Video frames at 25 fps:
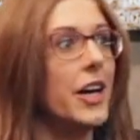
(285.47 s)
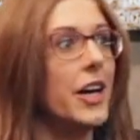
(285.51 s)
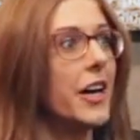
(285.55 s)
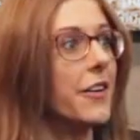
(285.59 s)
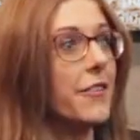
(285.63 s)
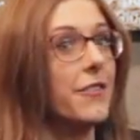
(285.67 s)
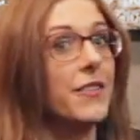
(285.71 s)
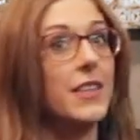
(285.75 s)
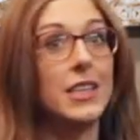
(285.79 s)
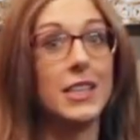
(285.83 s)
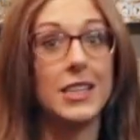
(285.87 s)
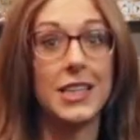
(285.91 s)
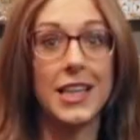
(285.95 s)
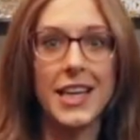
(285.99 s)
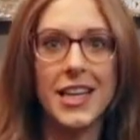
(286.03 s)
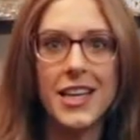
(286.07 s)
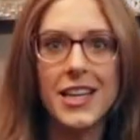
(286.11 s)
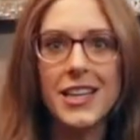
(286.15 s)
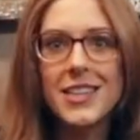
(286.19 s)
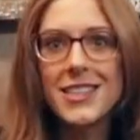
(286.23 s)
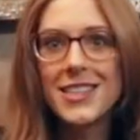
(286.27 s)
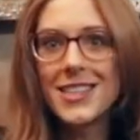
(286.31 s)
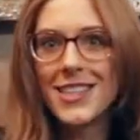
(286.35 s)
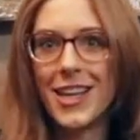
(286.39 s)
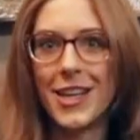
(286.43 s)
of the
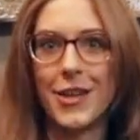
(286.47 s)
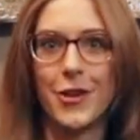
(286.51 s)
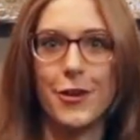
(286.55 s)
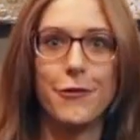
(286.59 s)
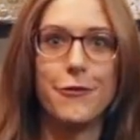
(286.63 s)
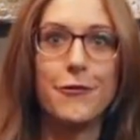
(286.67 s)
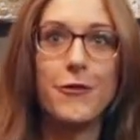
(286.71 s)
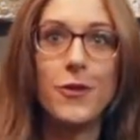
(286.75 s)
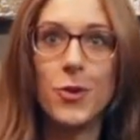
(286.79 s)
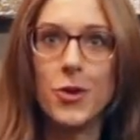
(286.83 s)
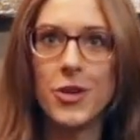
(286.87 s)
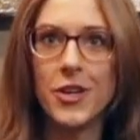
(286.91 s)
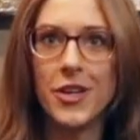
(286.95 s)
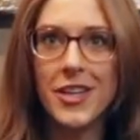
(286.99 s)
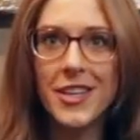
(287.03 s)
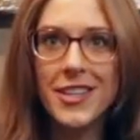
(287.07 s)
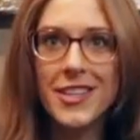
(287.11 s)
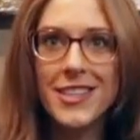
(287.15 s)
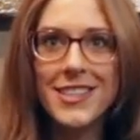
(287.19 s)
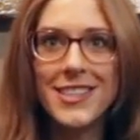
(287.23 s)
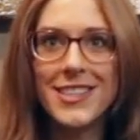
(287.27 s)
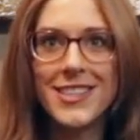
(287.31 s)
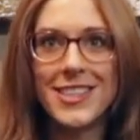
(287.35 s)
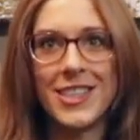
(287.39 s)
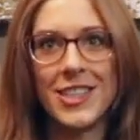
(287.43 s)
lakes and the
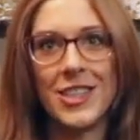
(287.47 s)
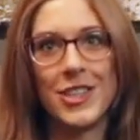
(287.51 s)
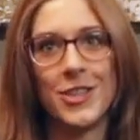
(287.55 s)
forests.